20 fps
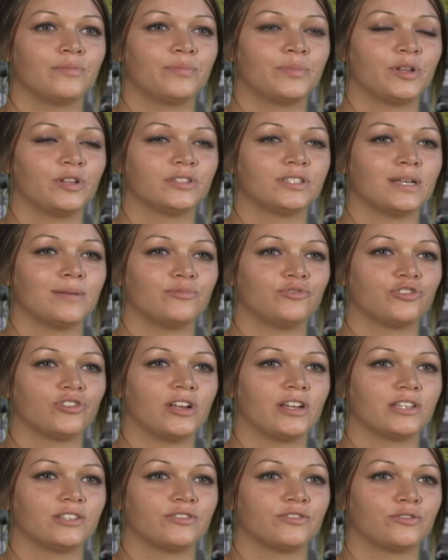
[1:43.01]
built up
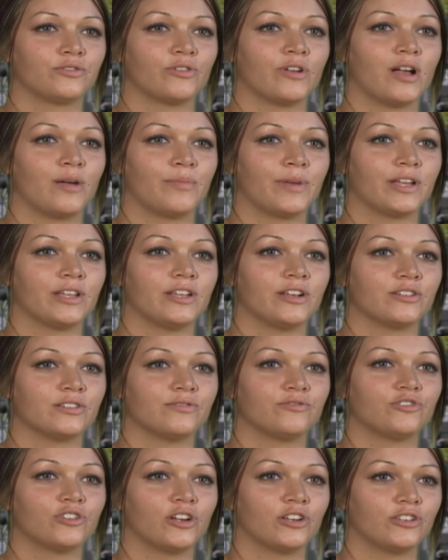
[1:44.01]
drugs throughout my years
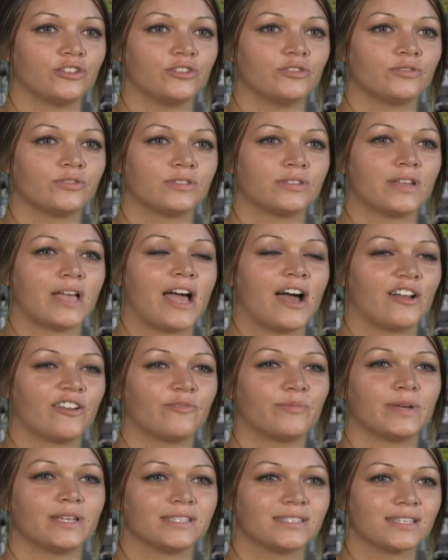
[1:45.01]
of drug use out
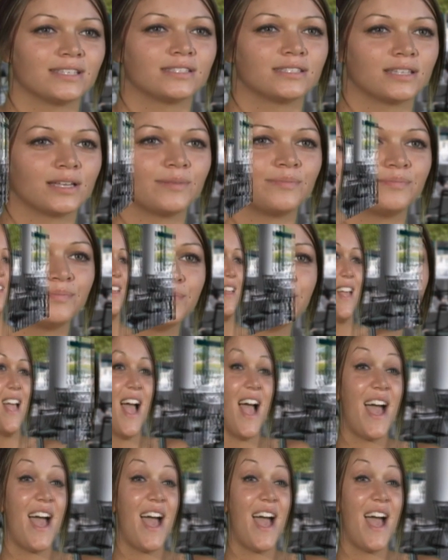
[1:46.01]
of my system.